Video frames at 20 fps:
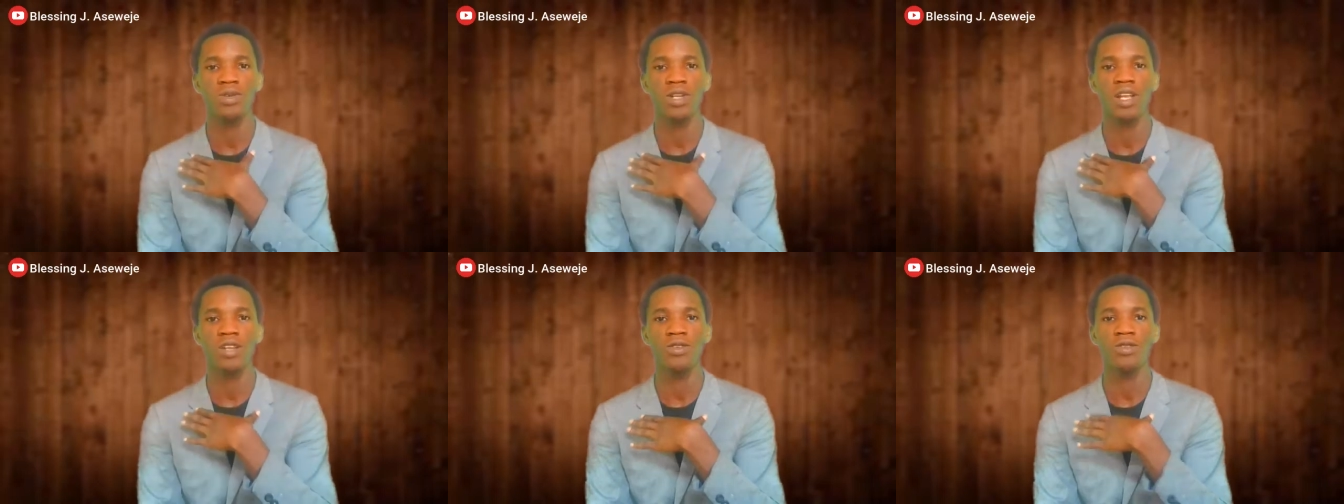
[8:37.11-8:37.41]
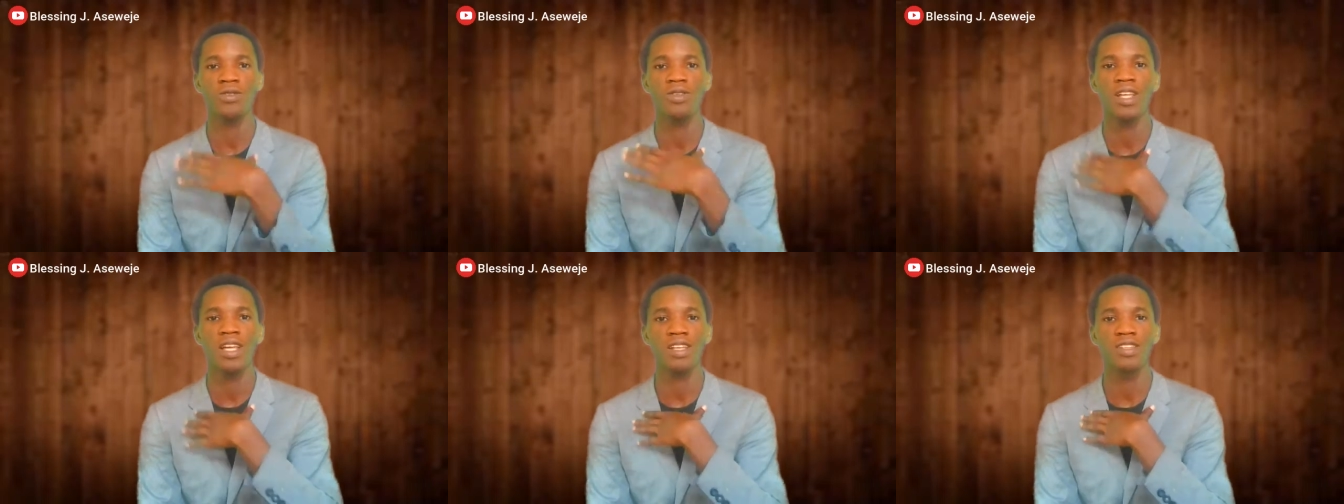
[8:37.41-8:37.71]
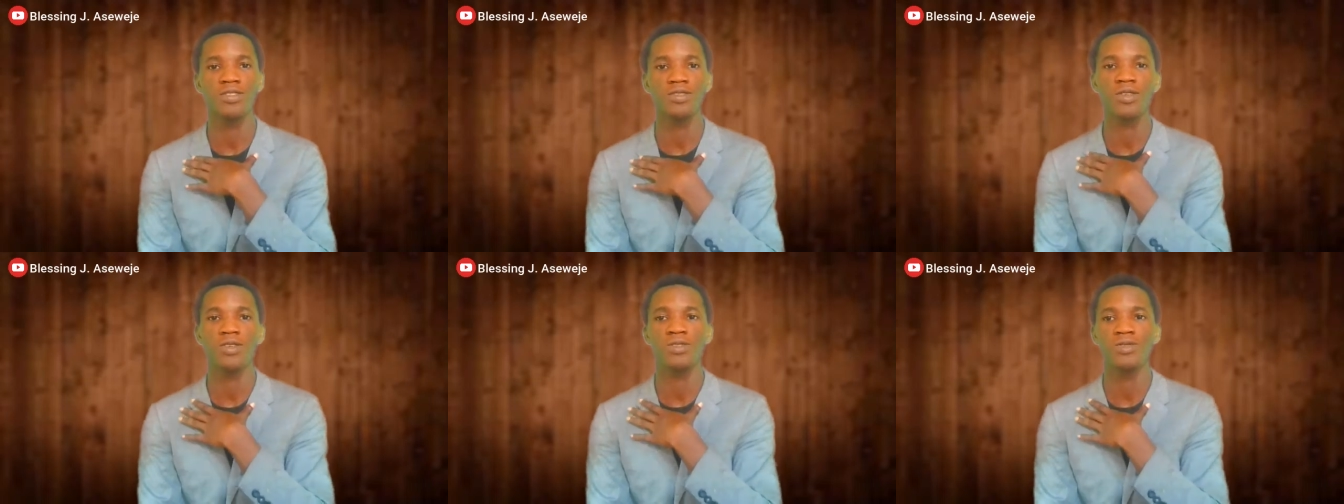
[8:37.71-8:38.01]
well, I know that
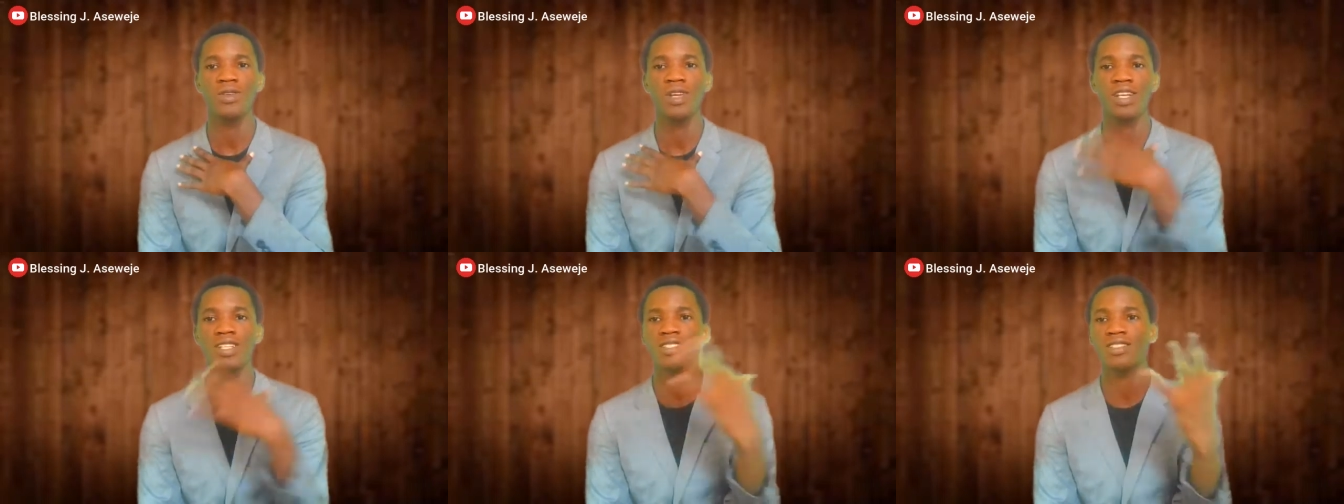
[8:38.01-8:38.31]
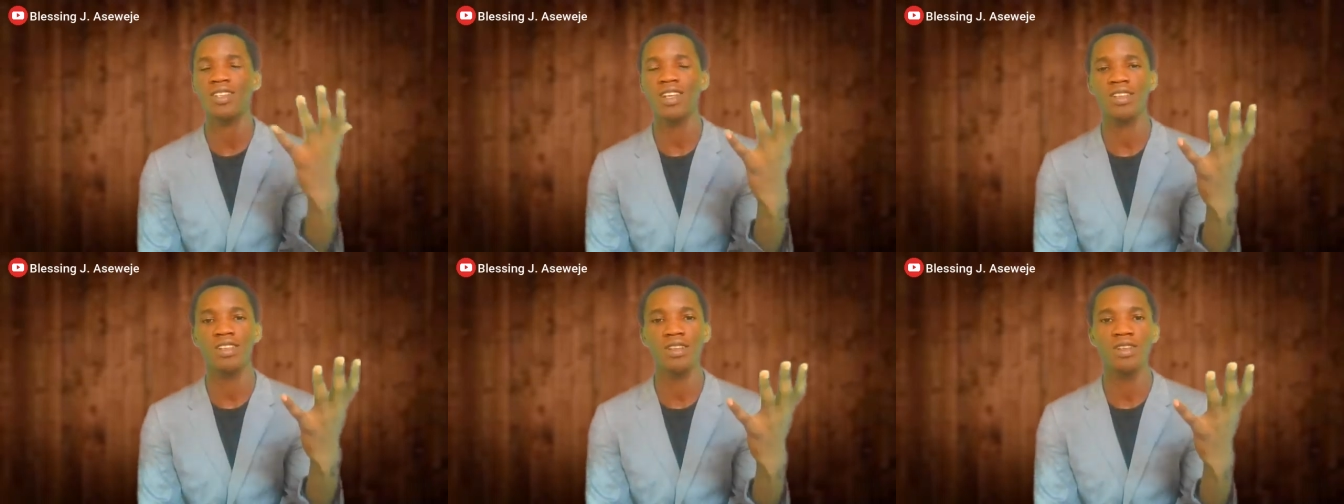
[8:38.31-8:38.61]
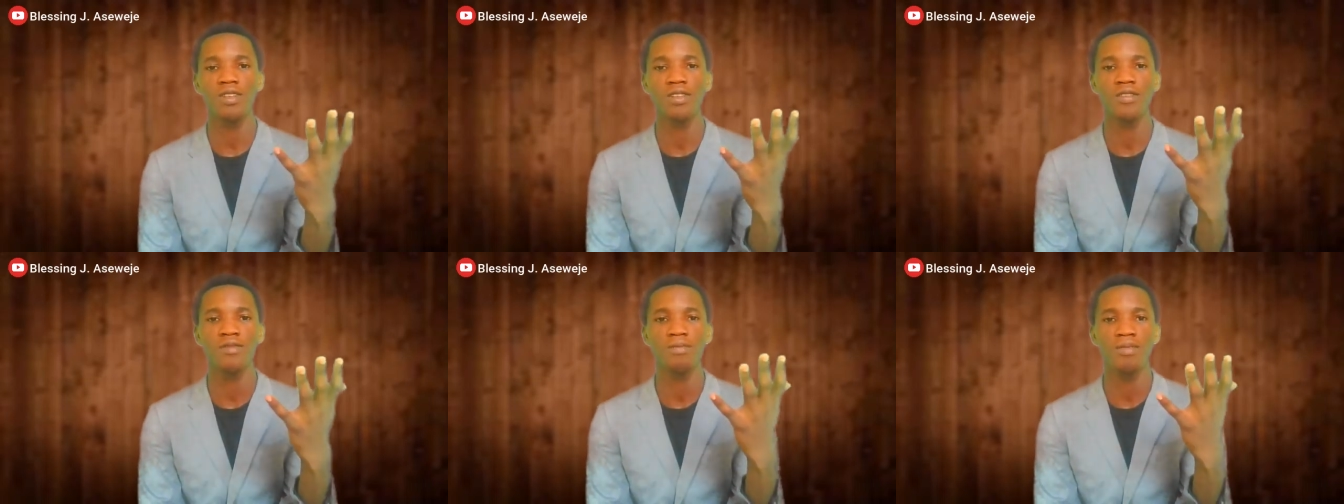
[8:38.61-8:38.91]
it's going to extract a
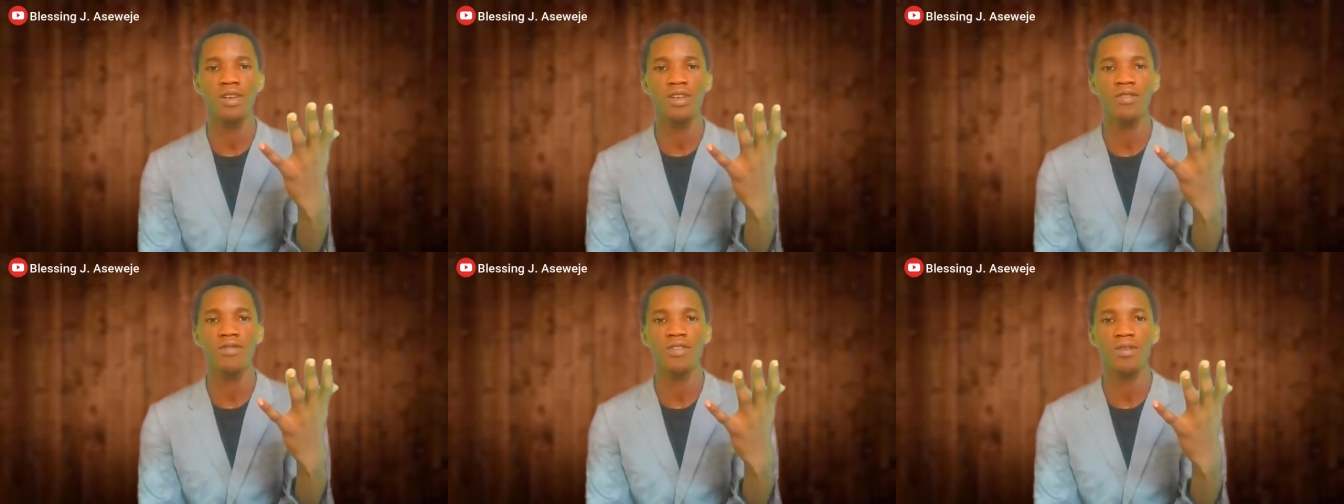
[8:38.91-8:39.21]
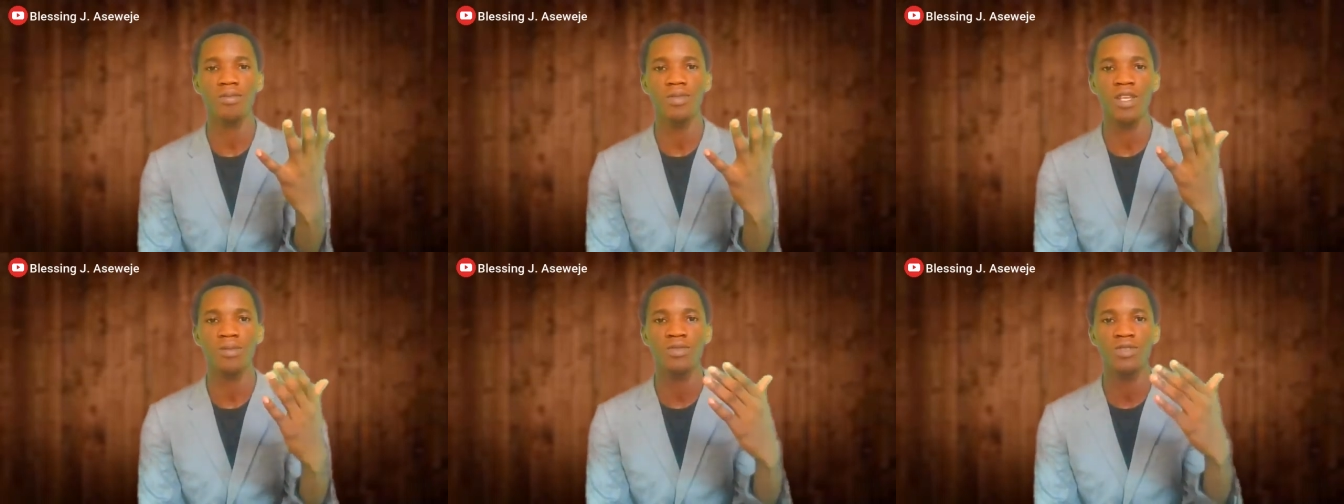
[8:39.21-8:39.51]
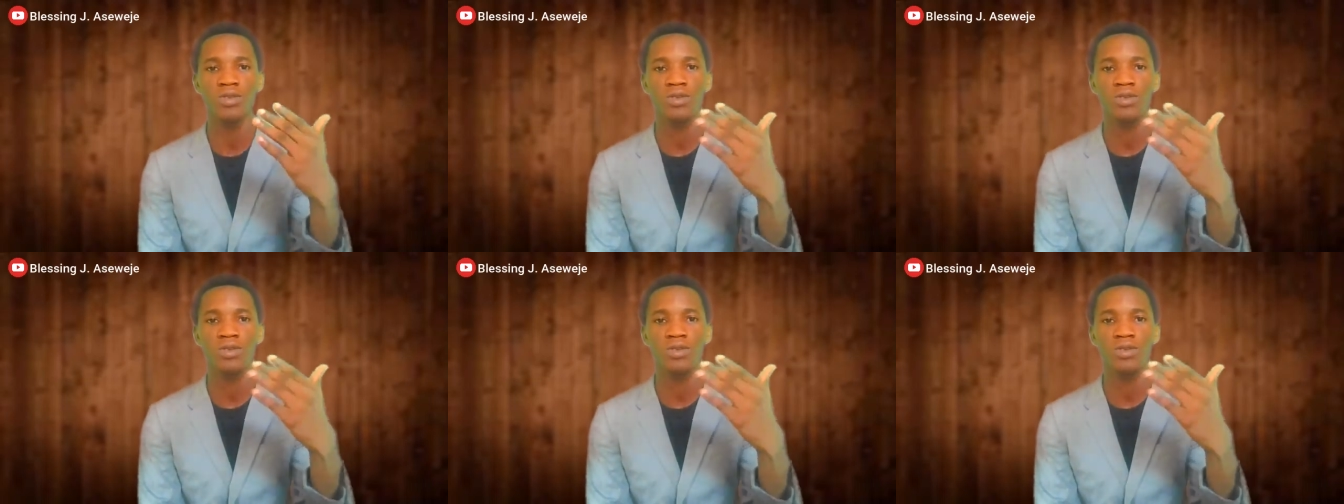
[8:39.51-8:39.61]
lot of money from them.